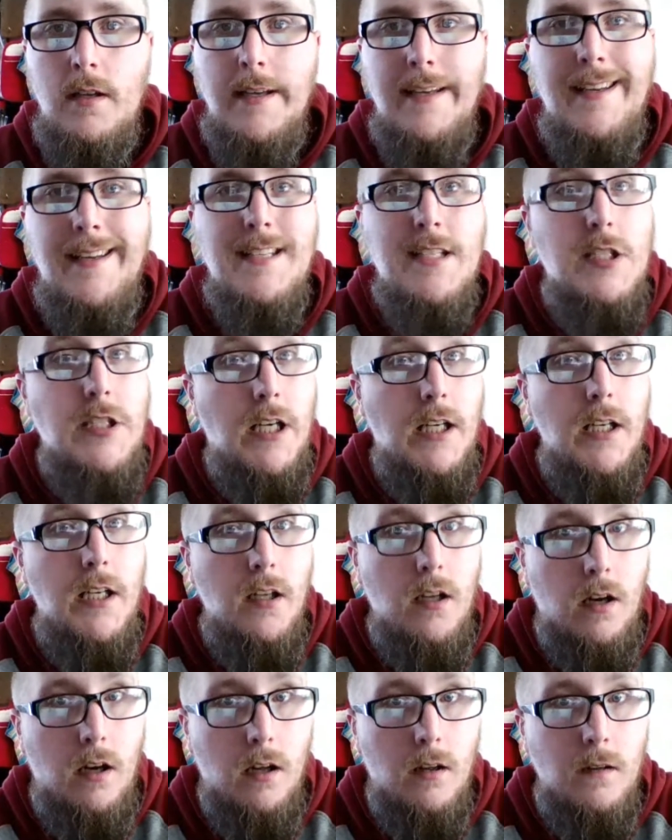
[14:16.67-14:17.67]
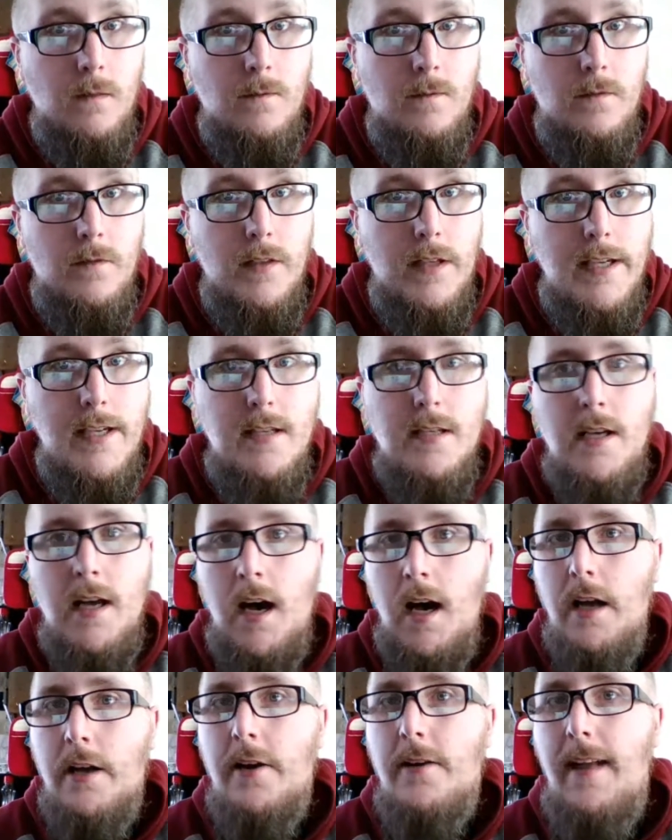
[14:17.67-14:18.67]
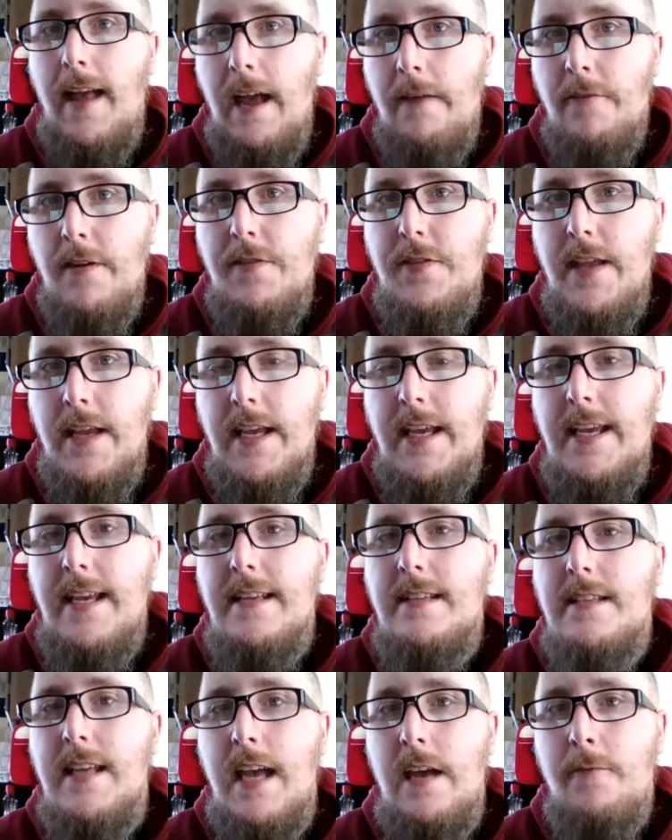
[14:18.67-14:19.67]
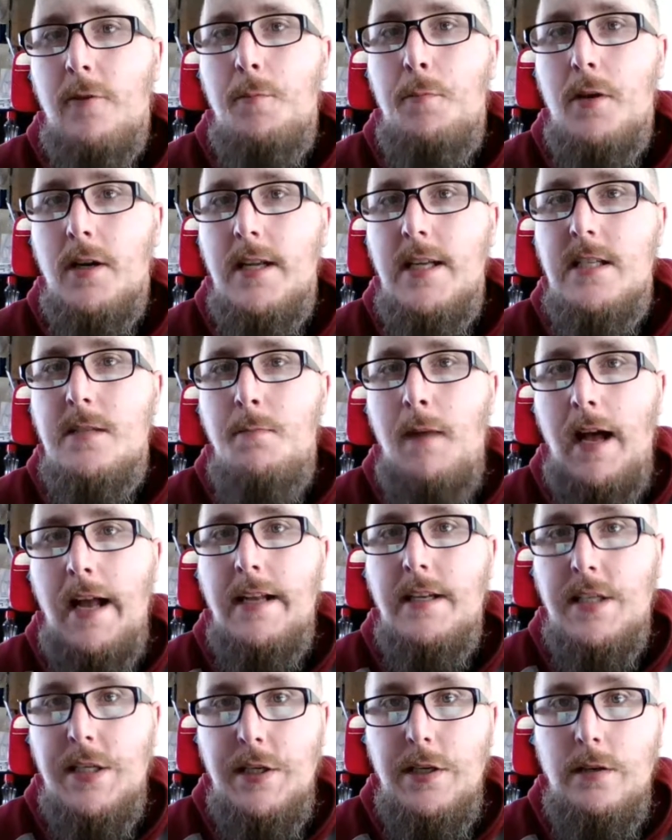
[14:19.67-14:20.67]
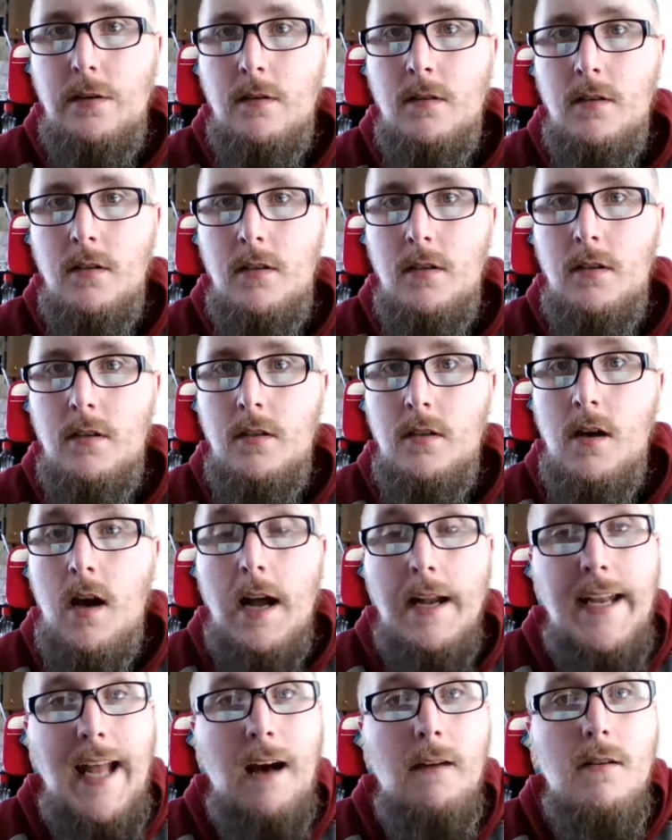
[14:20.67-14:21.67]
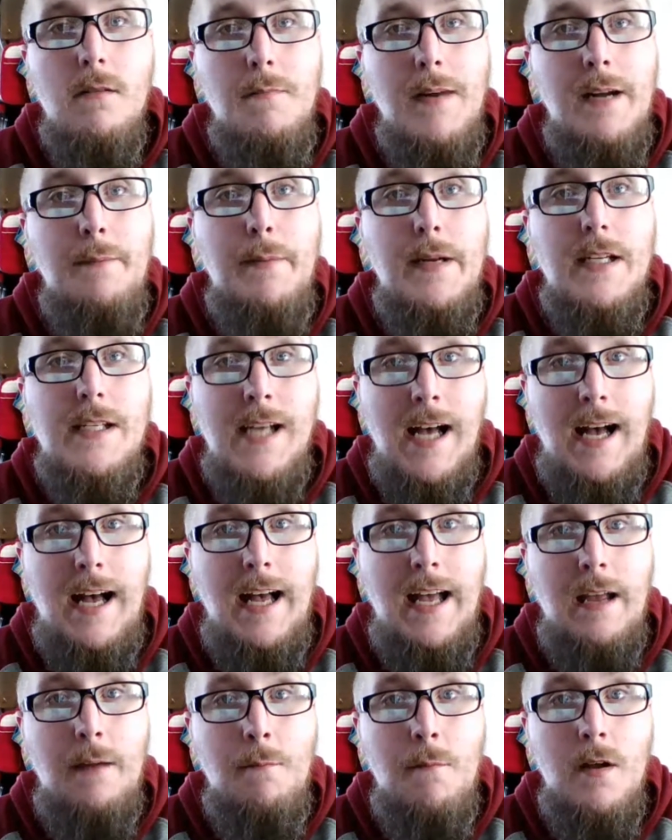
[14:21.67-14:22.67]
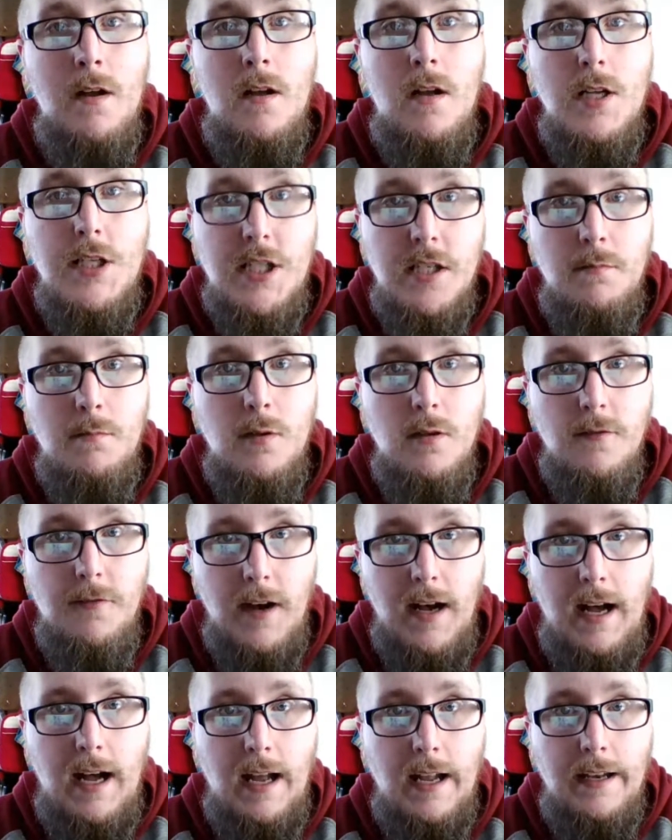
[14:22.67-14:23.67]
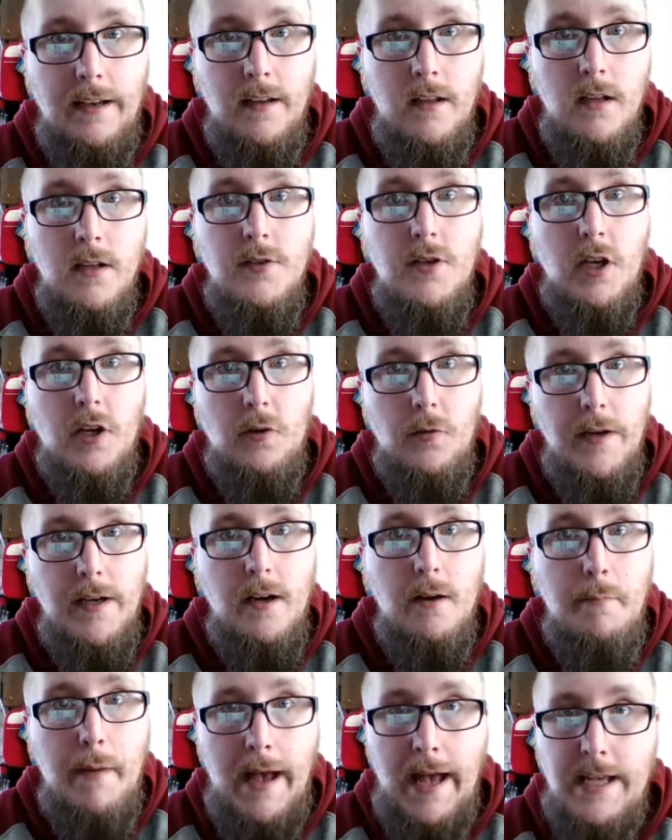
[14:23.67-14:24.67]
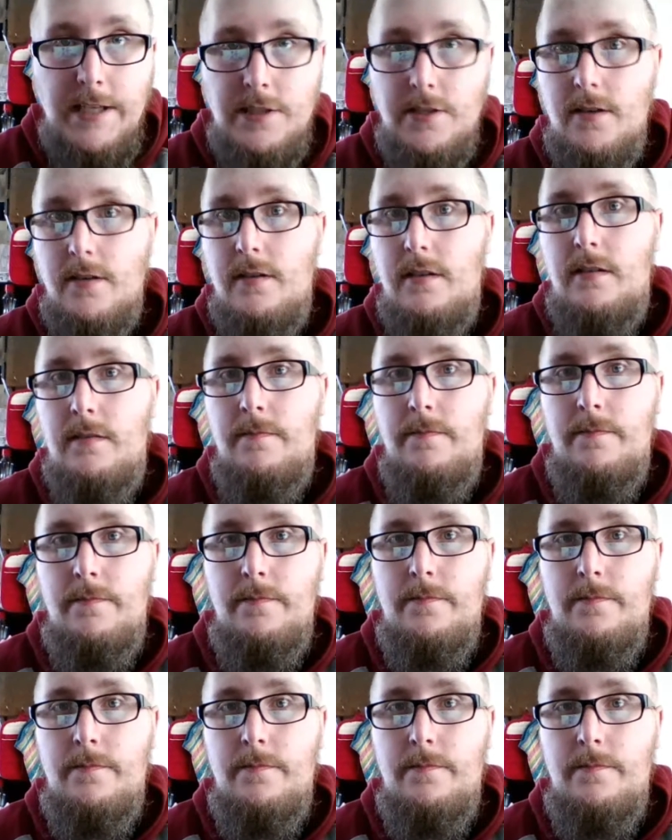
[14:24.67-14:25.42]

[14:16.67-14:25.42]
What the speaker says: He has done it all. He's conquered everything he has ever put his mind to. Now it might be time to move on to greener pastures.